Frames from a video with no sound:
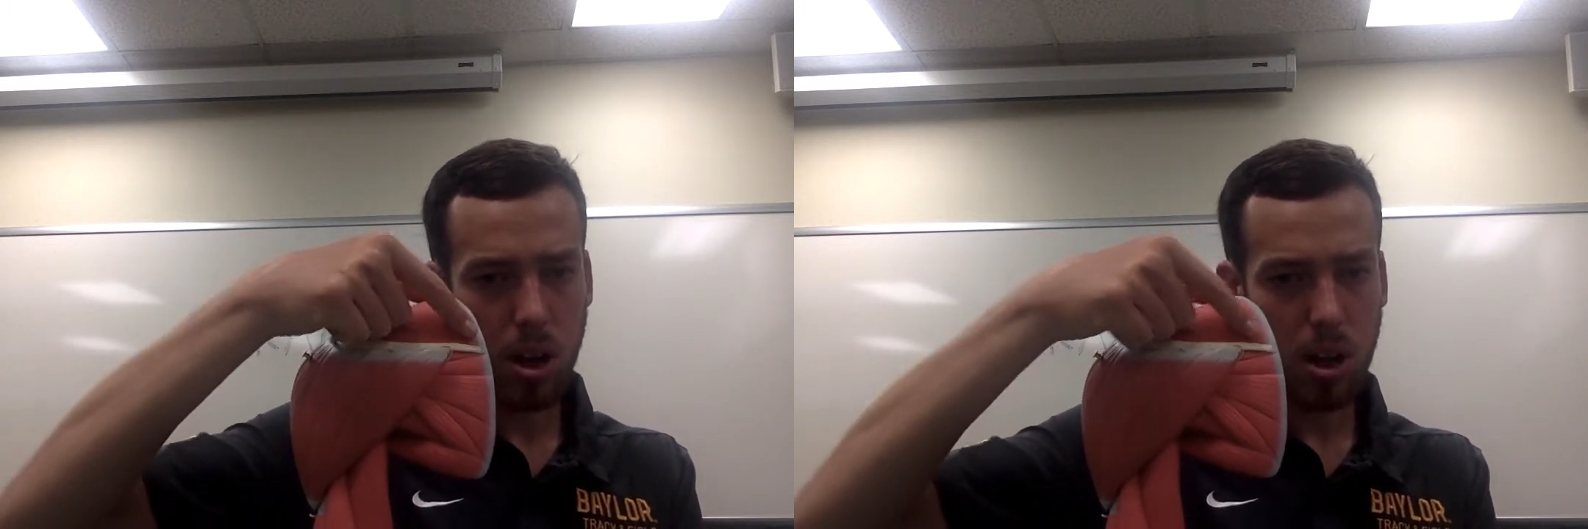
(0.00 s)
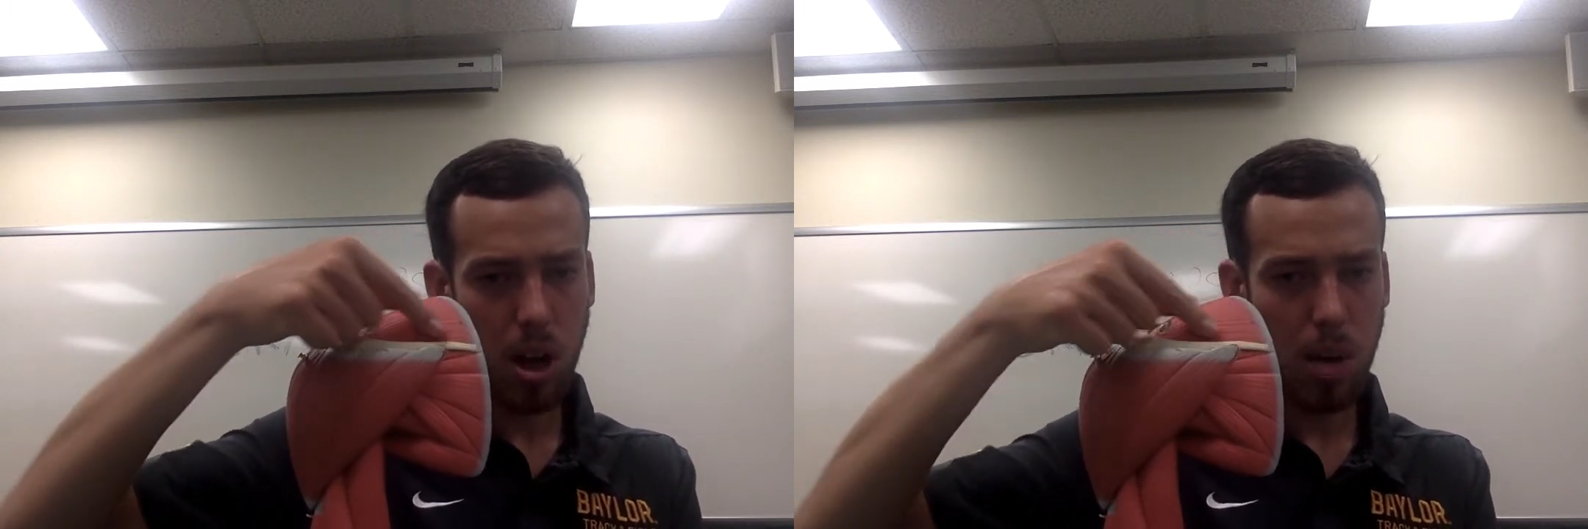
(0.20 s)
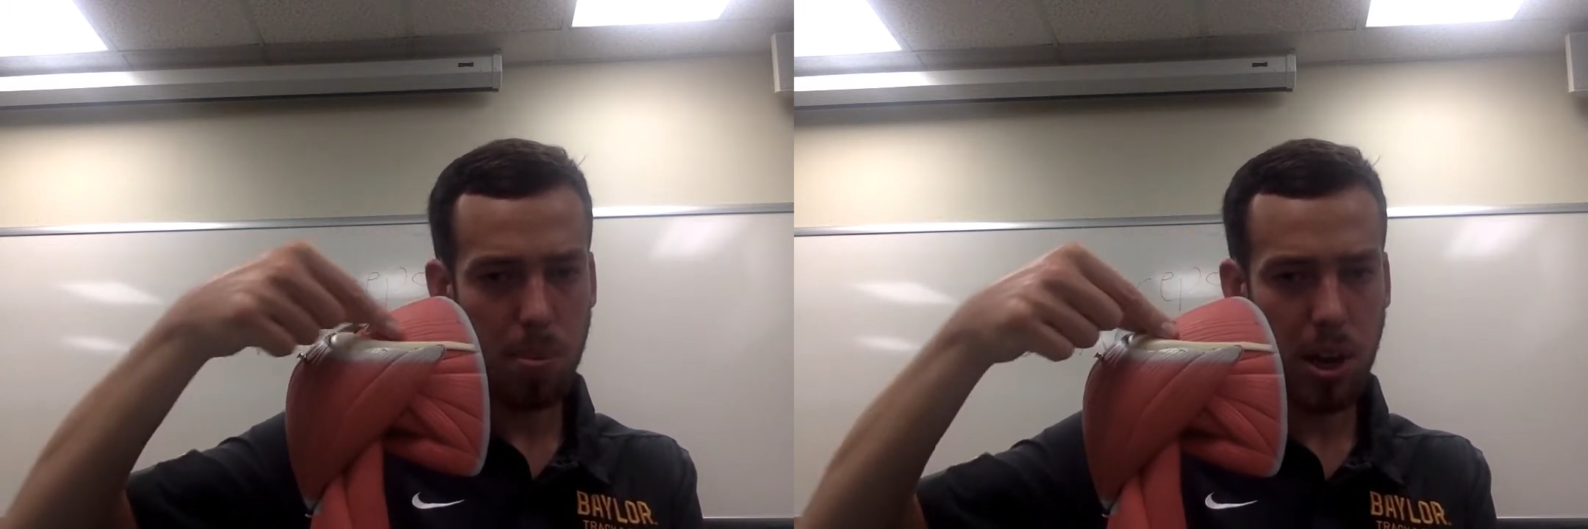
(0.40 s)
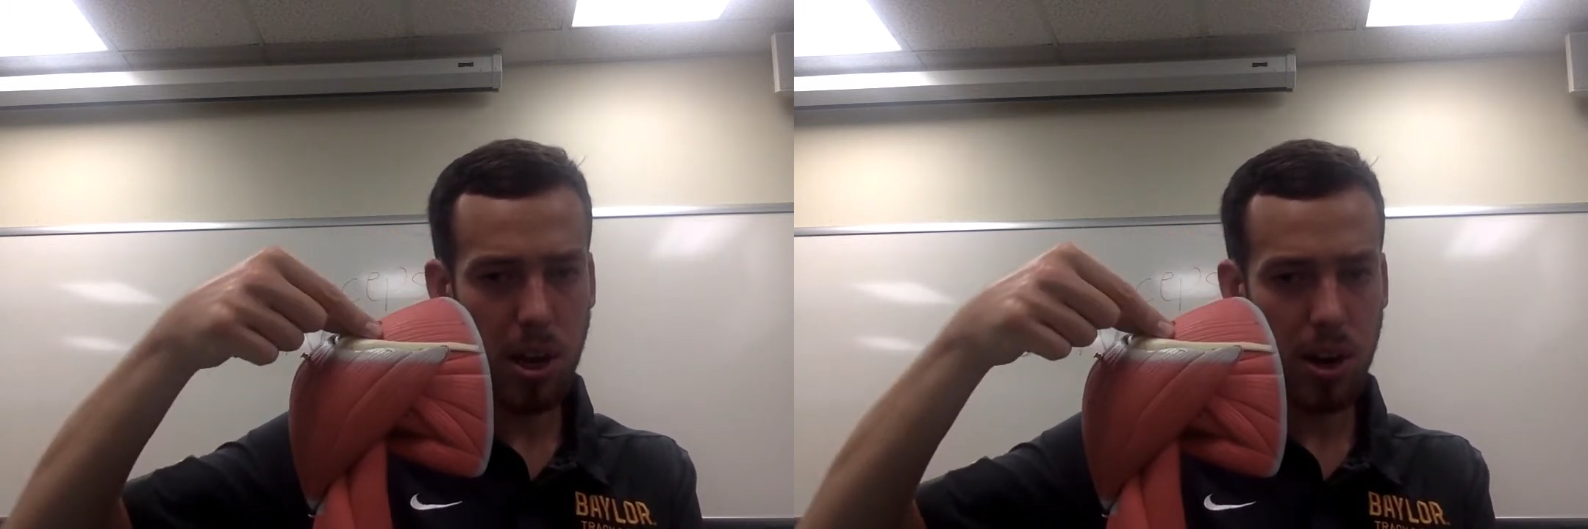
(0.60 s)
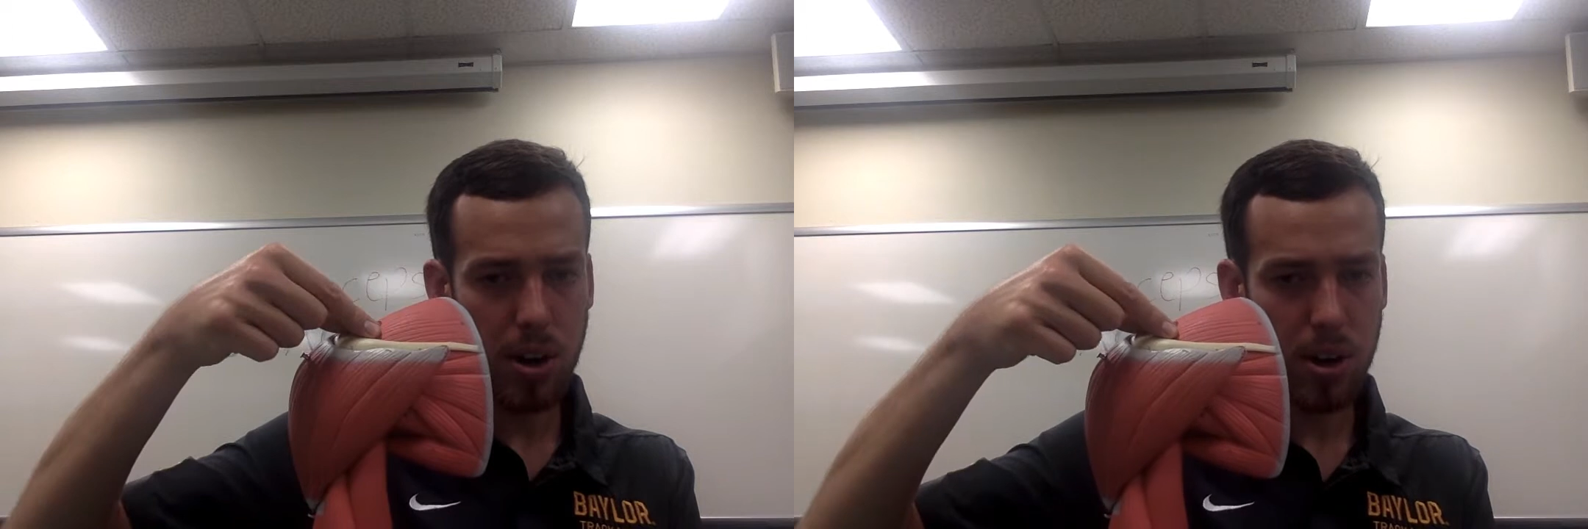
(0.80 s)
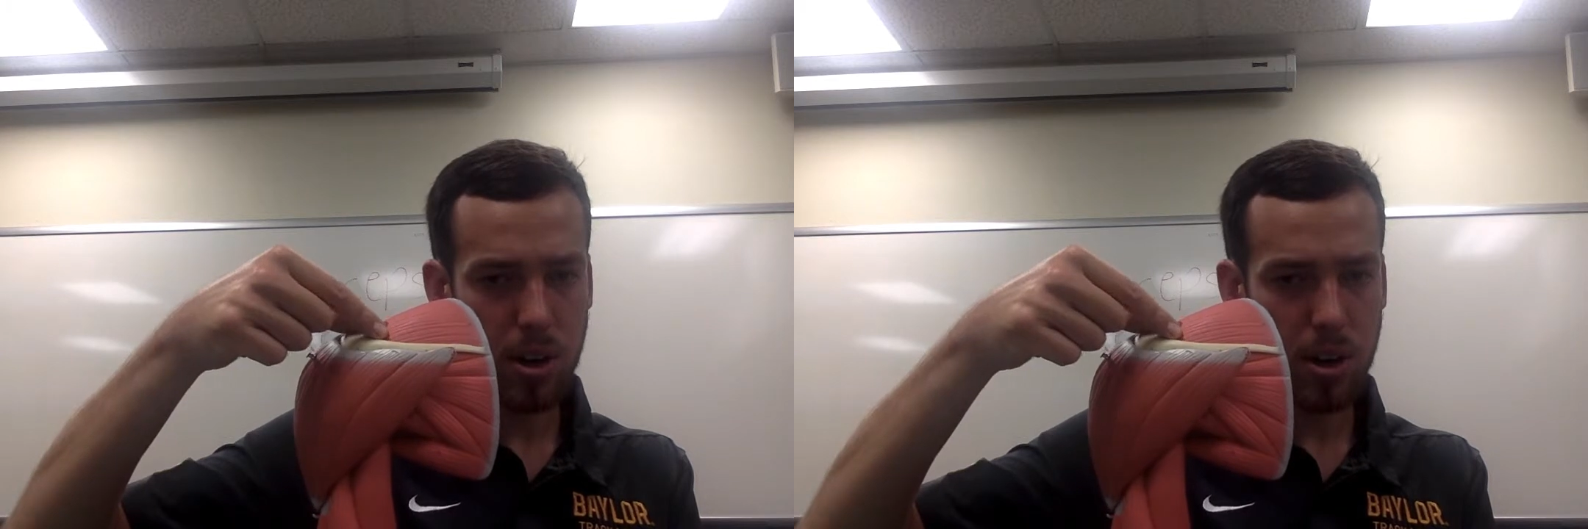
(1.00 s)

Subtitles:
up here.